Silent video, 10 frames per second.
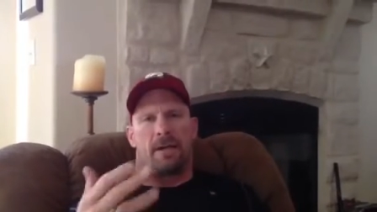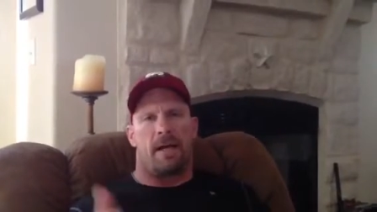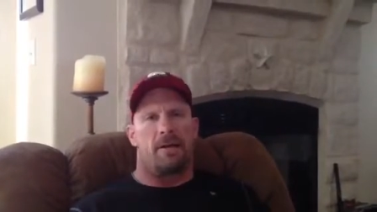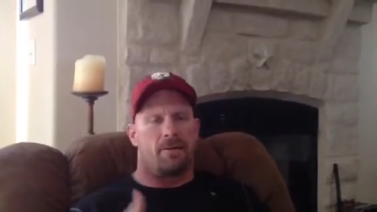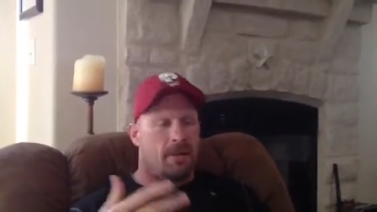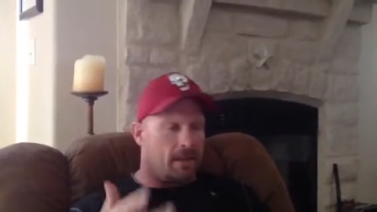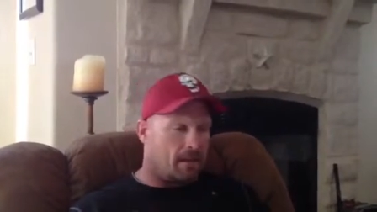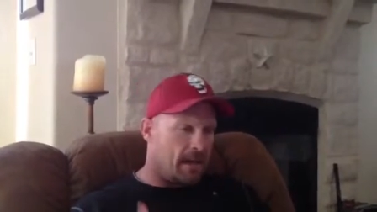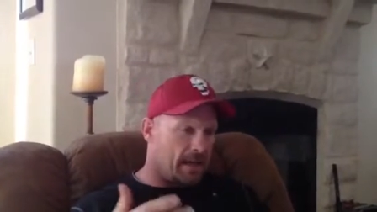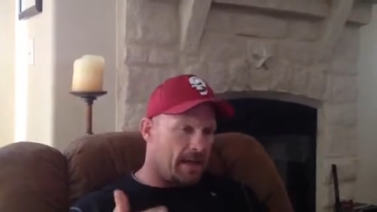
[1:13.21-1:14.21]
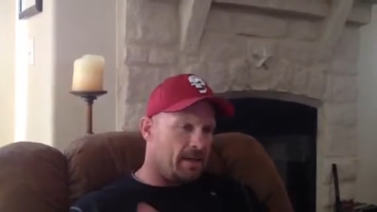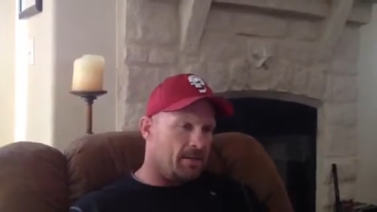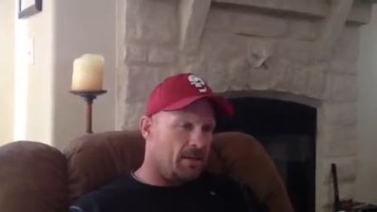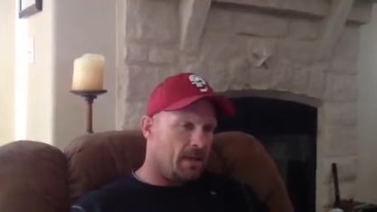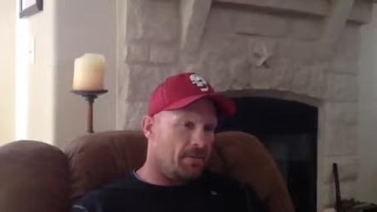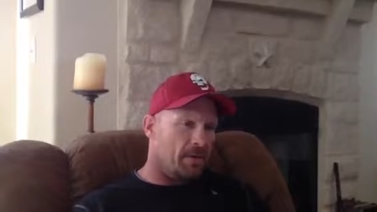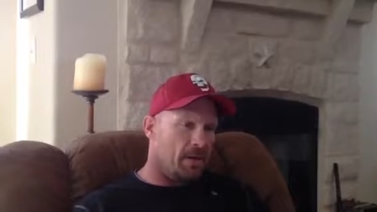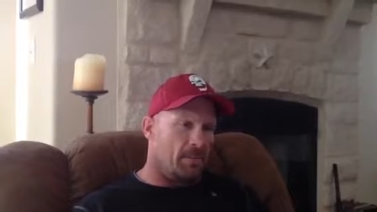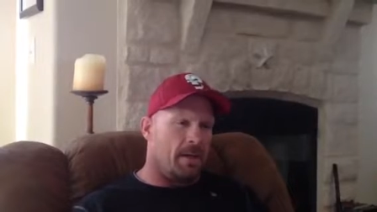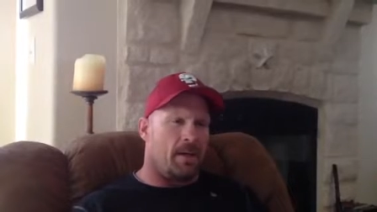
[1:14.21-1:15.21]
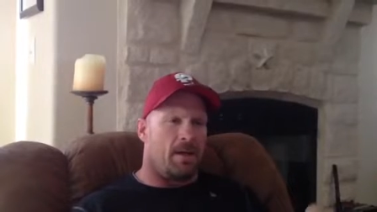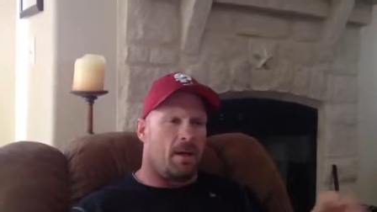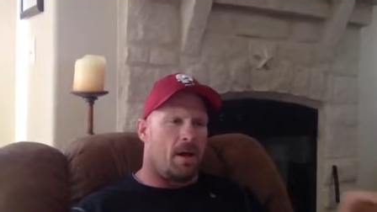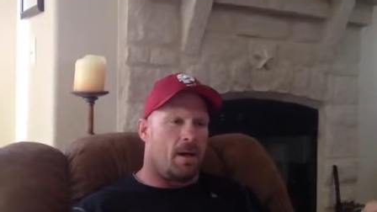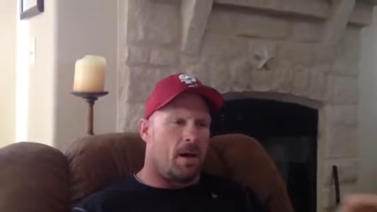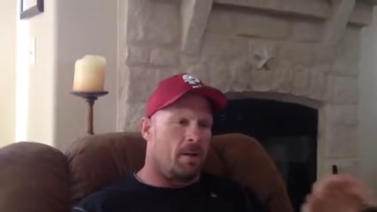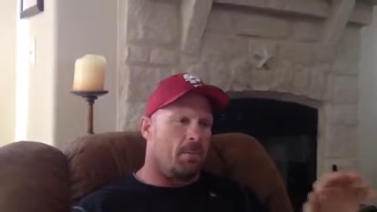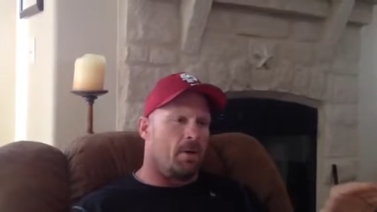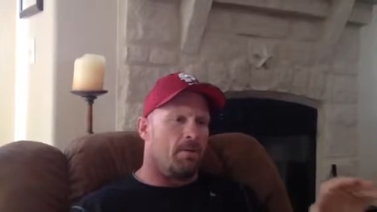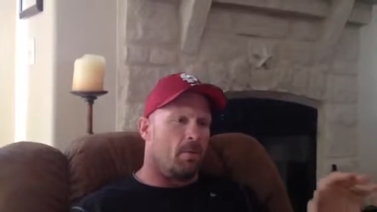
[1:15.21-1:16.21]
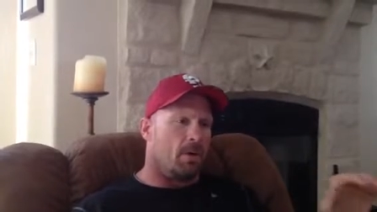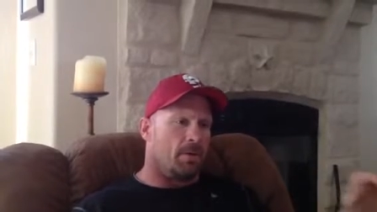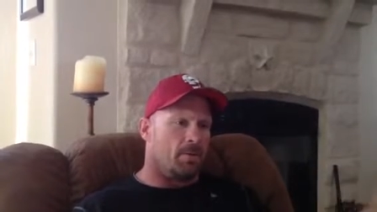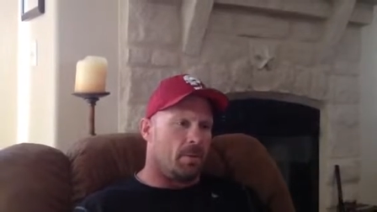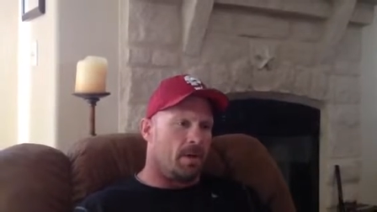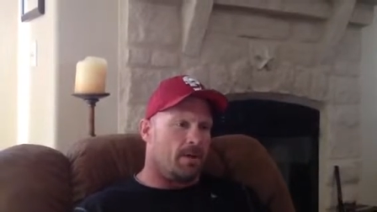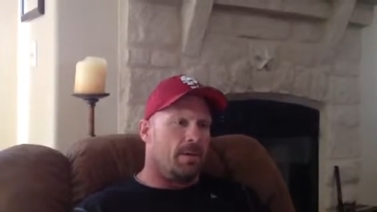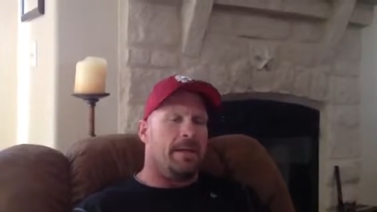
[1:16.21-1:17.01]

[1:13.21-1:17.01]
I kind of stick to that kind of stuff, and a little bit in the automotive world as well.